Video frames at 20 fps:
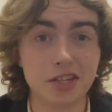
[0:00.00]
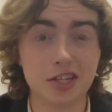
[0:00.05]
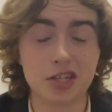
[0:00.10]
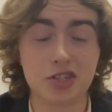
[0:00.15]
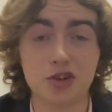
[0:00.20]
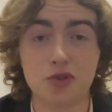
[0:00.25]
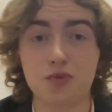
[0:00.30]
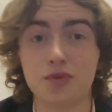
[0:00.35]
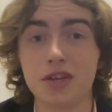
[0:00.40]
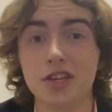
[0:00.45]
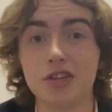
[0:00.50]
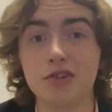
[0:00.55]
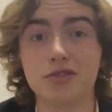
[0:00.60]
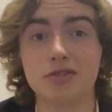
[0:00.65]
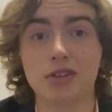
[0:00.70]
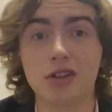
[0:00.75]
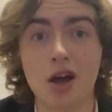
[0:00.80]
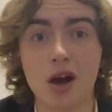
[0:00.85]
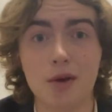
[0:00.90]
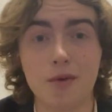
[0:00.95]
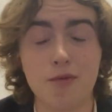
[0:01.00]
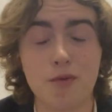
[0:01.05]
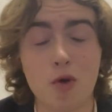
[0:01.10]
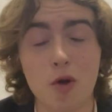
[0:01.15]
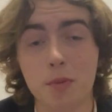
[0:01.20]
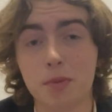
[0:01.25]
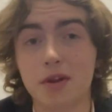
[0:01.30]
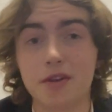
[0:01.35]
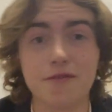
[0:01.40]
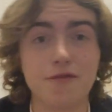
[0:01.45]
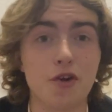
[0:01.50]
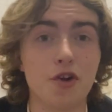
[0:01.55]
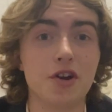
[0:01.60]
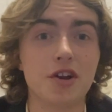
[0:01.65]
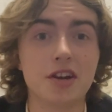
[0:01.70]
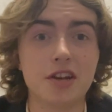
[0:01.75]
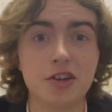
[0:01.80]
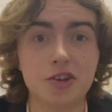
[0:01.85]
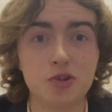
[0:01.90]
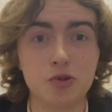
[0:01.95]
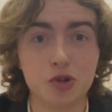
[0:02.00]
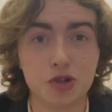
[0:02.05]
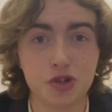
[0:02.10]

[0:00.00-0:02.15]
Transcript: just a reused long form converted into a